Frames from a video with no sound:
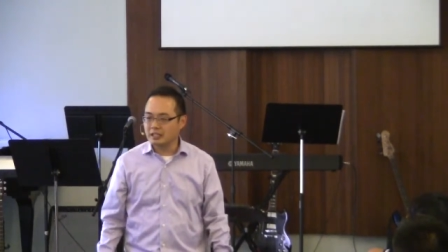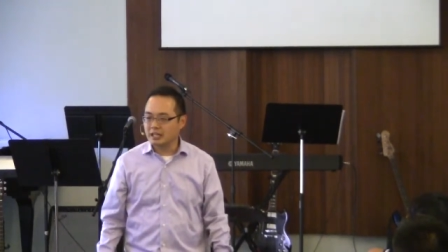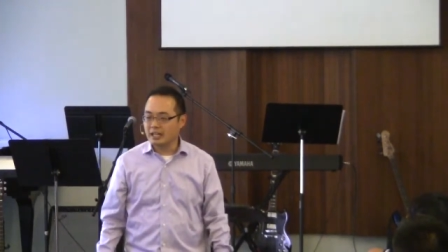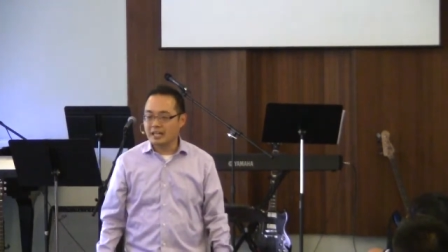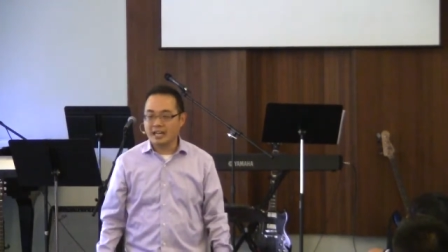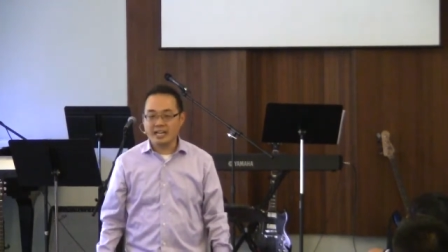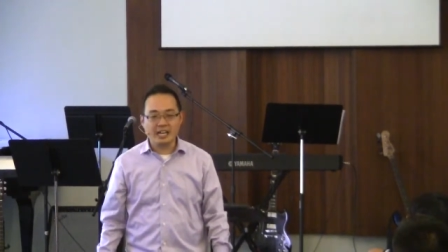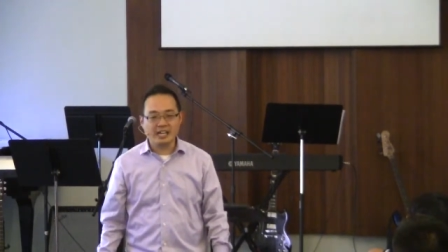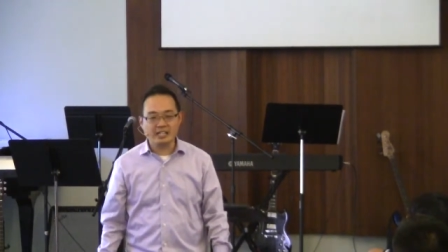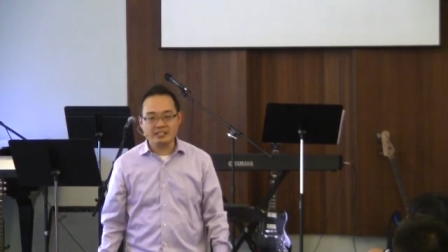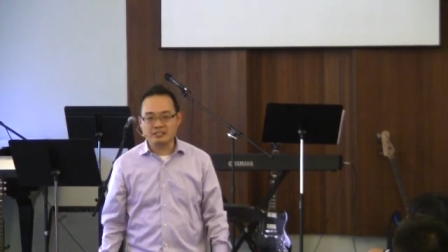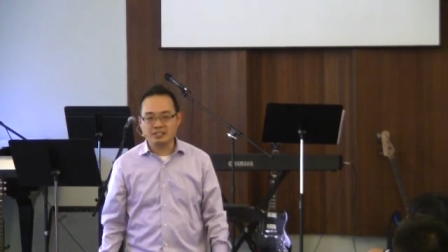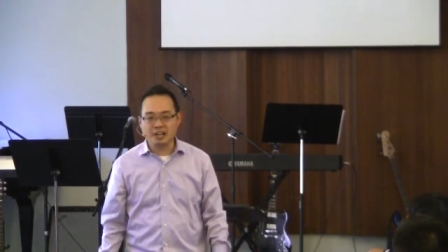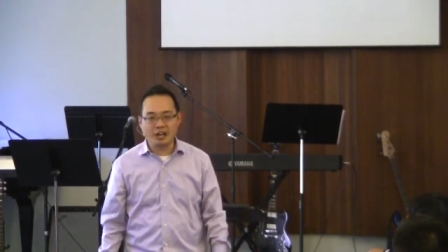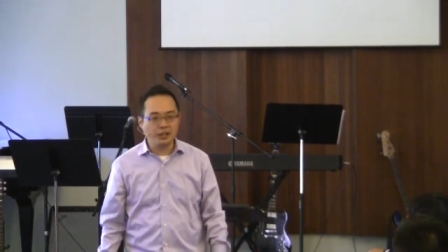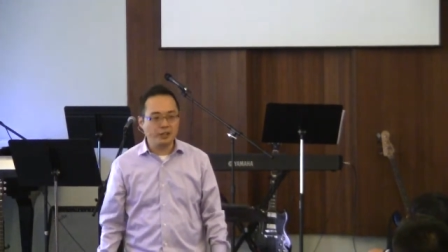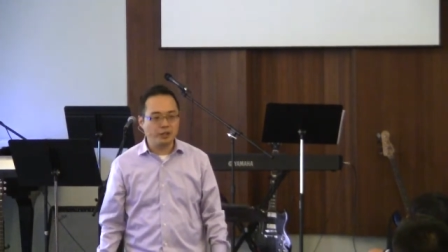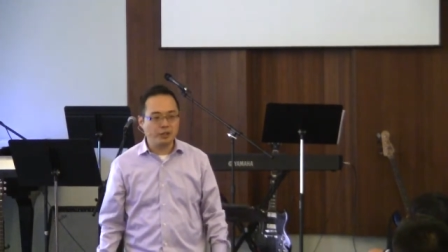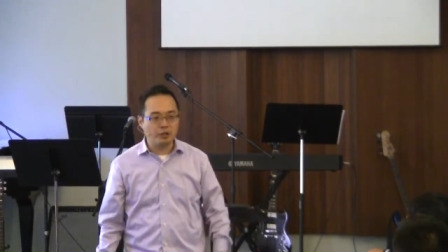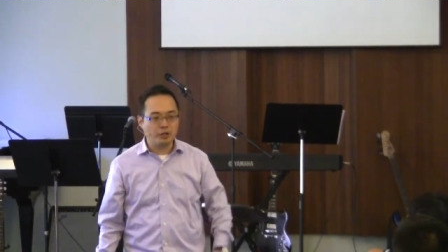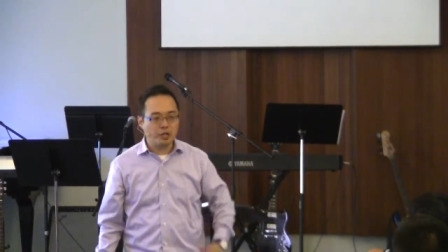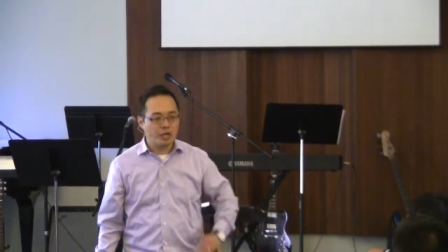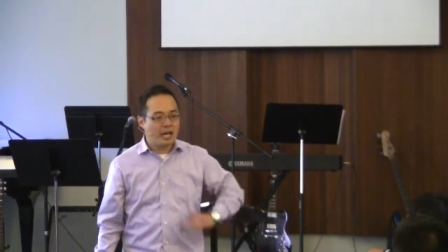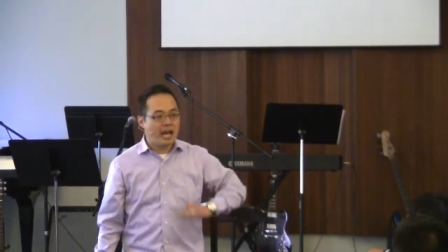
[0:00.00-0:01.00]
And I got to tell
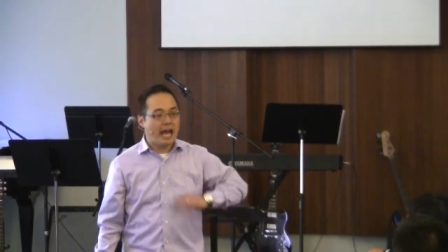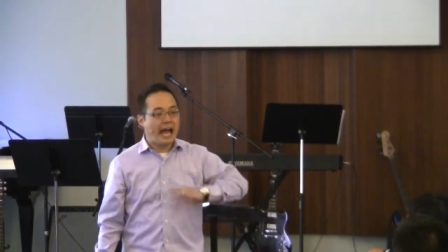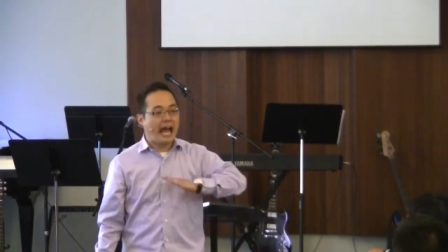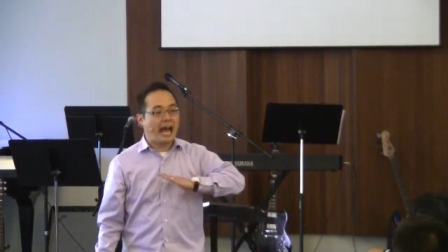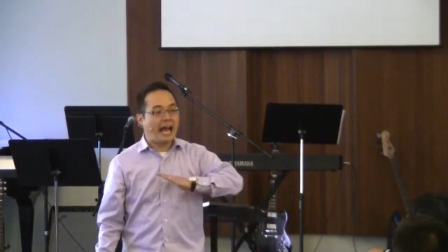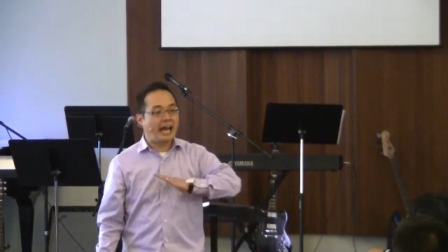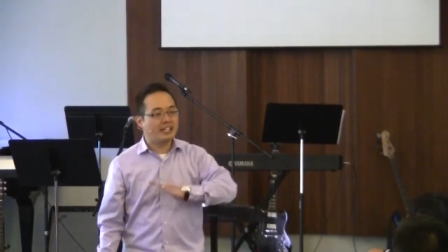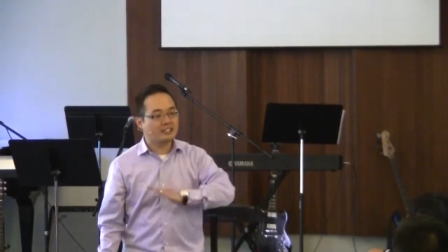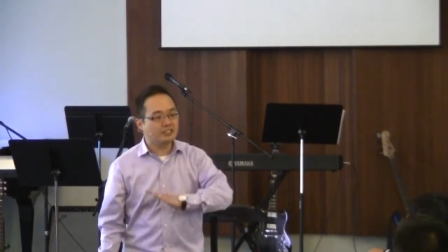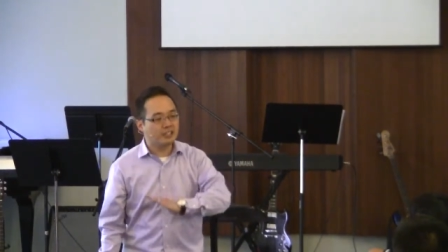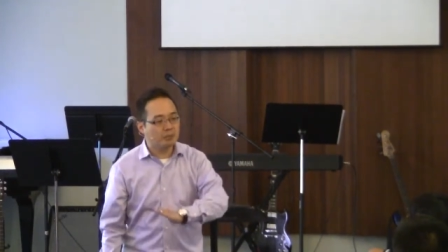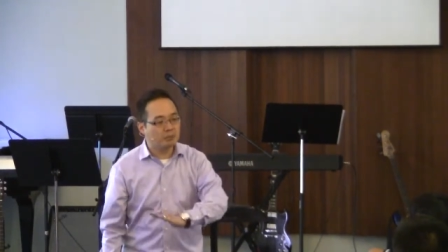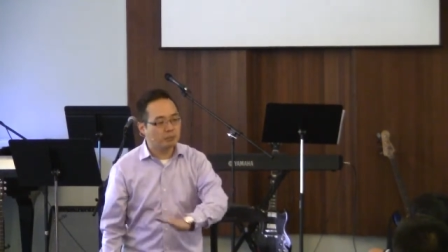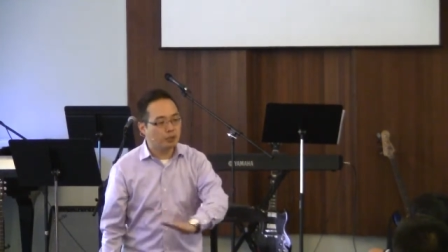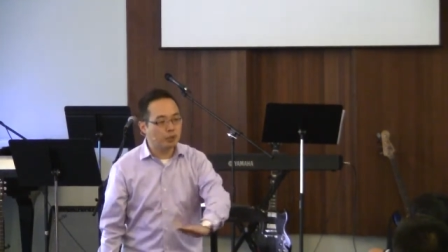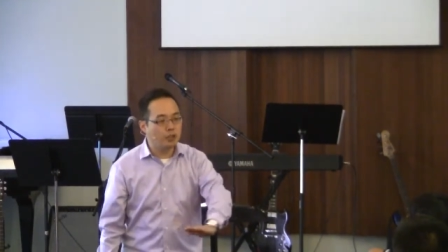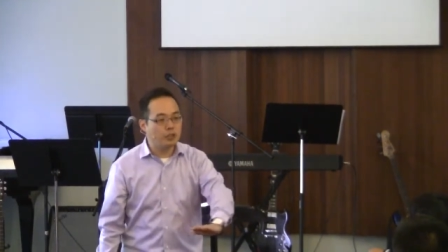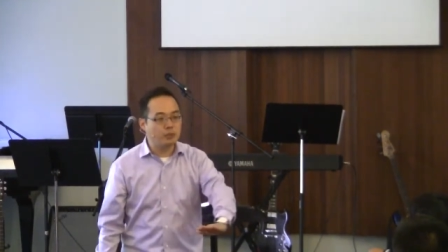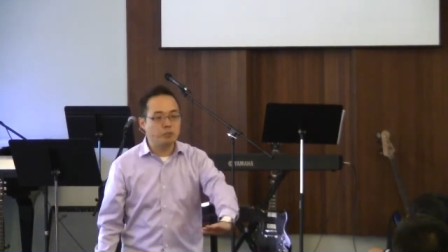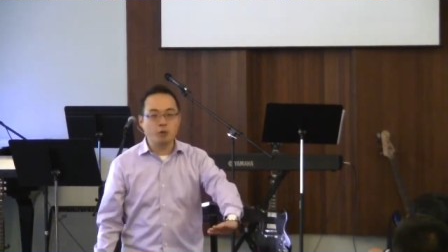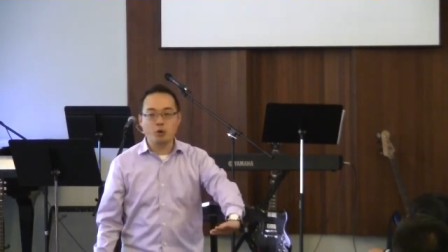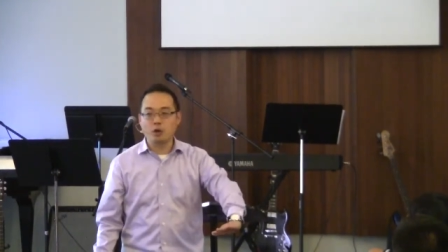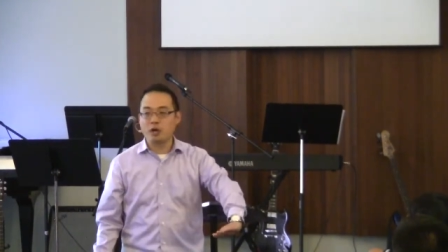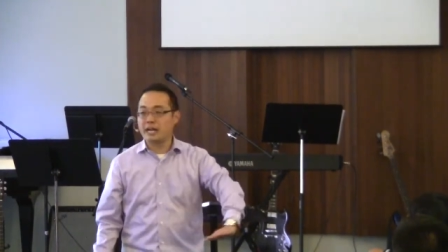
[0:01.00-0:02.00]
you, as I'm
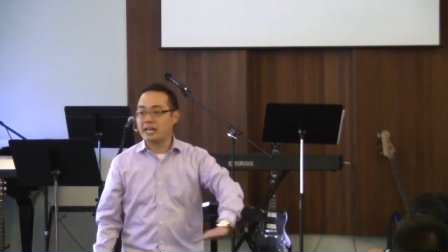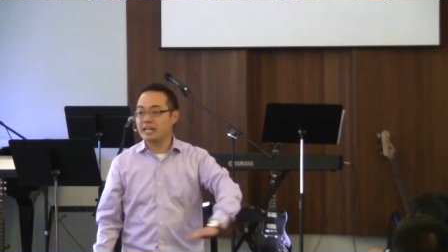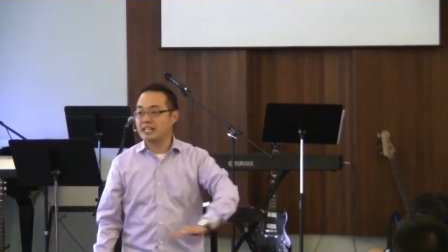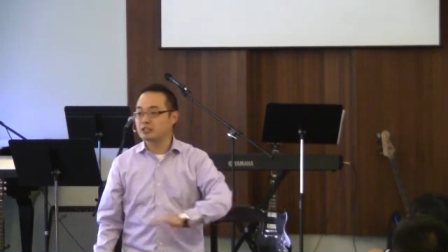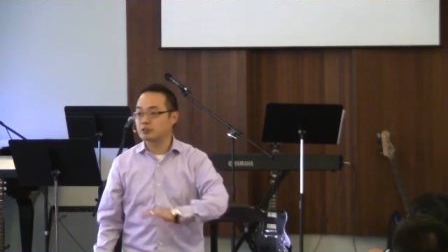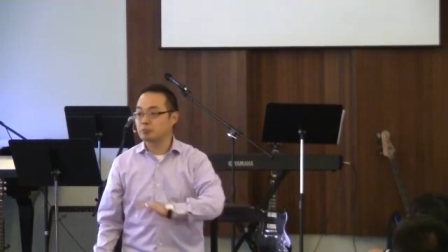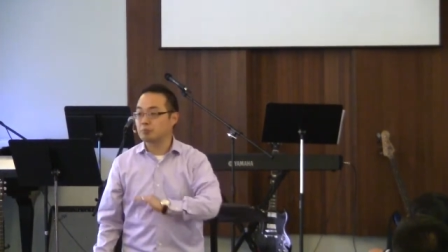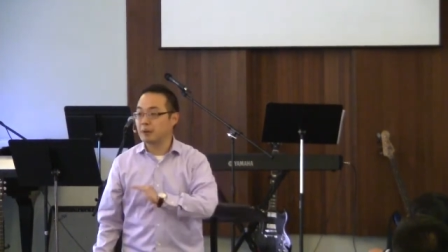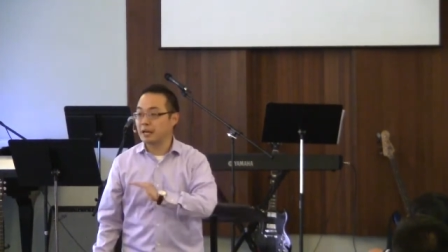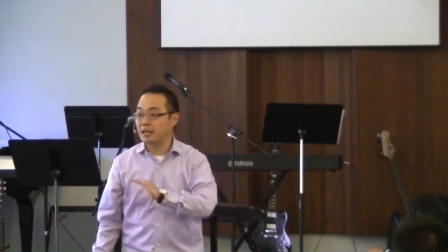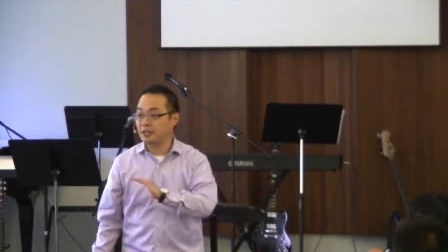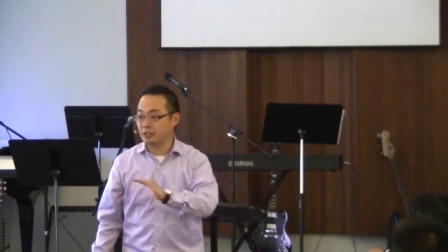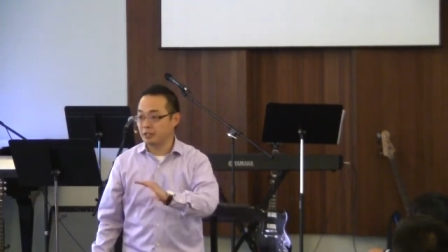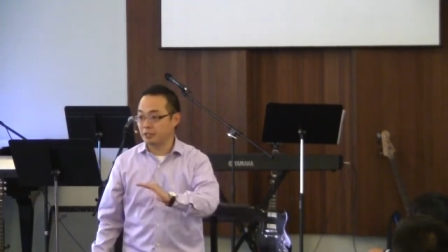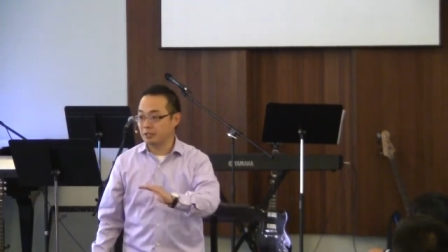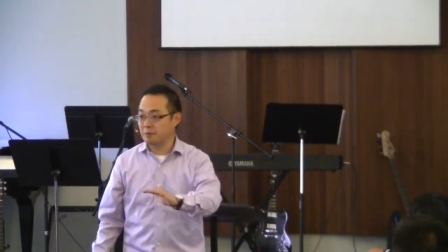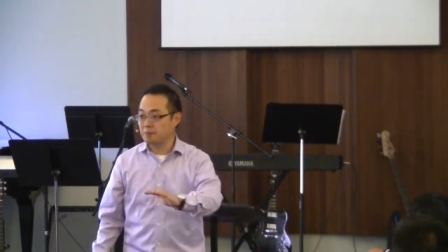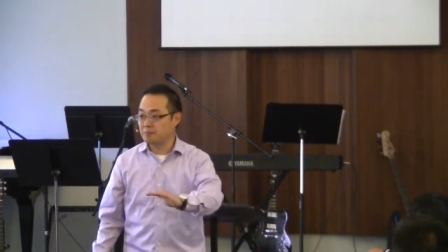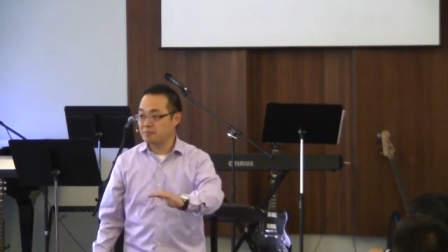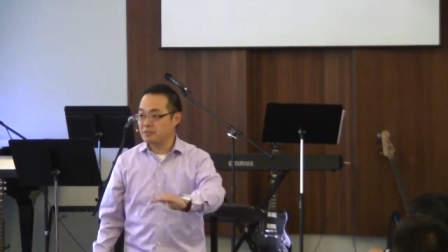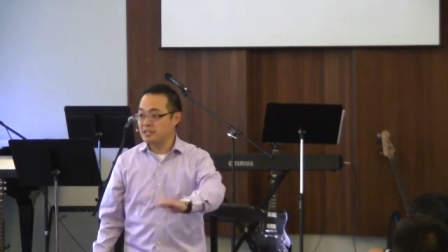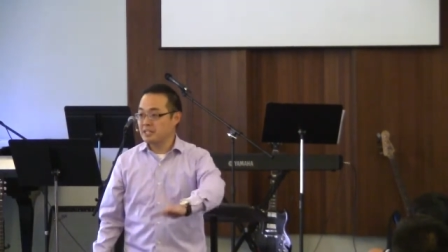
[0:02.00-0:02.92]
learning more, it gets better